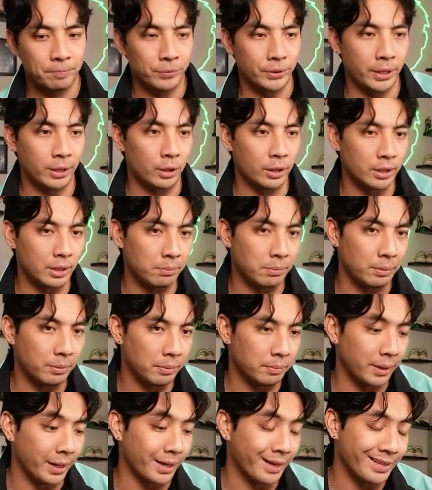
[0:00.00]
gain all that memory
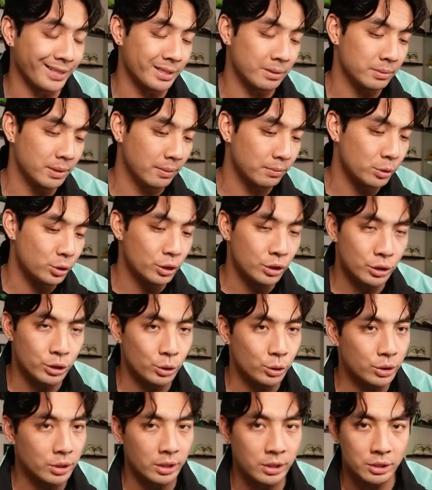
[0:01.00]
back. And sometimes you just
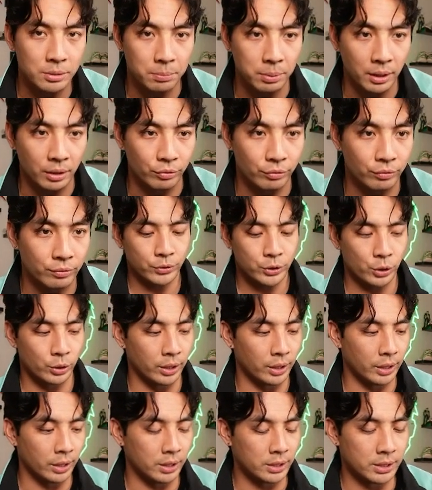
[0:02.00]
use it as a bluff. So
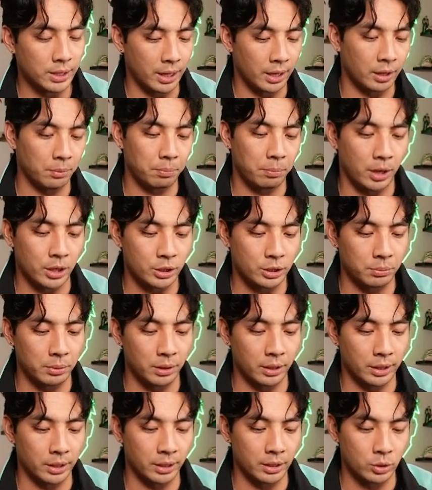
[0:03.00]
there is that
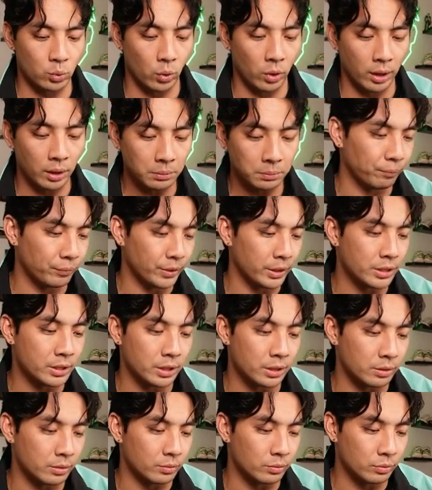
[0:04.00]
possibility as well. These
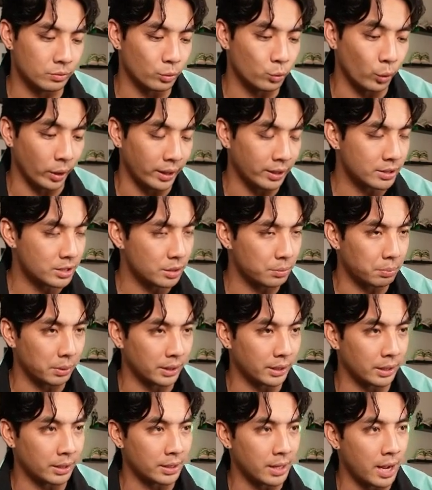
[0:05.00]
are great, but
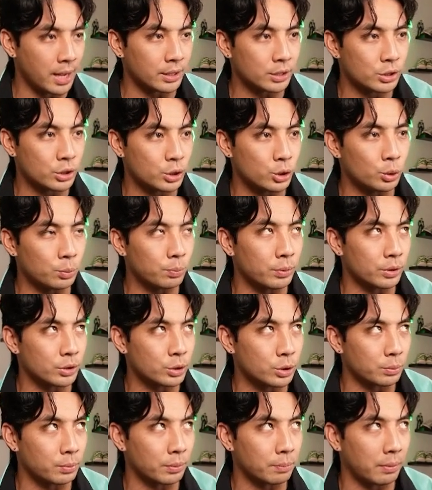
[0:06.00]
they're not super,
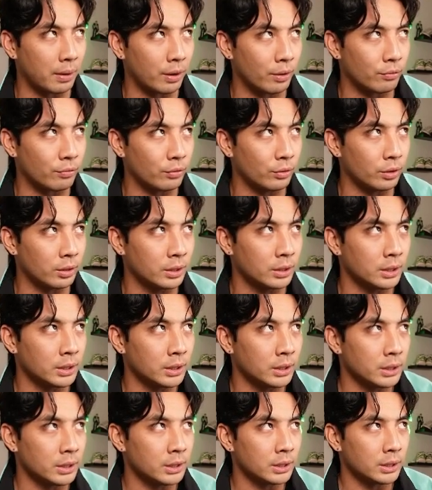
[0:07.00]
super powerful
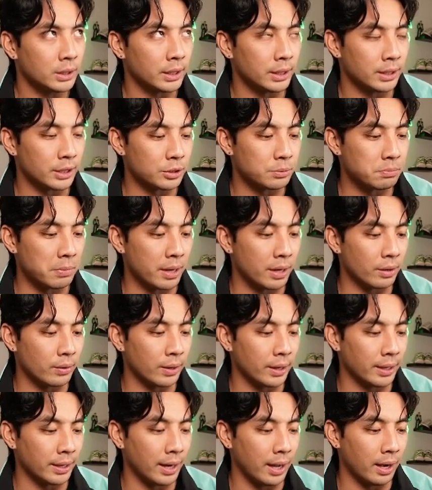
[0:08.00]
in this meta
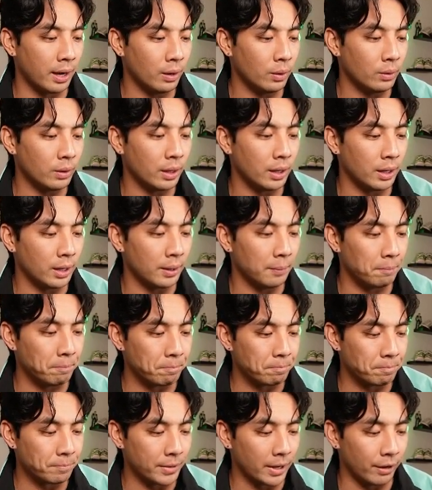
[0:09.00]
right now.
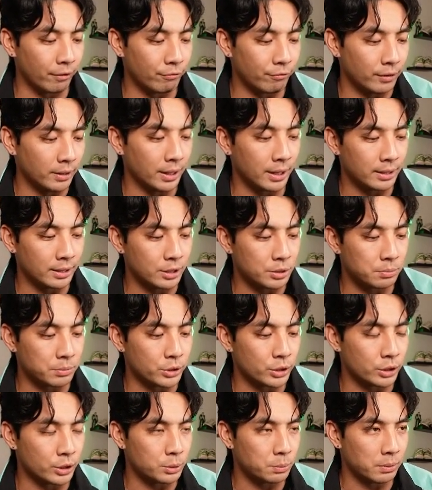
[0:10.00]
I feel like this
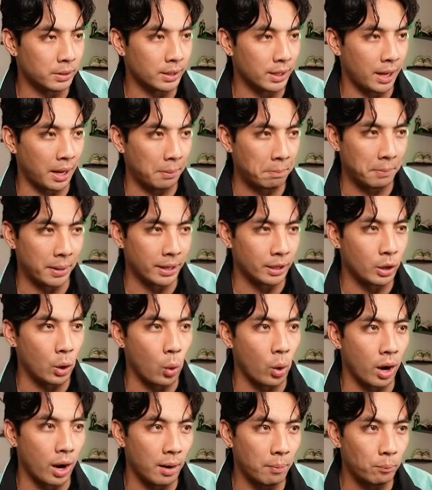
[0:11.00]
Machinedramon, I might
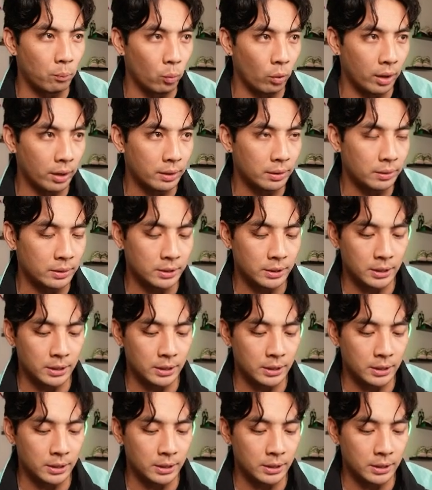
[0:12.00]
go up 1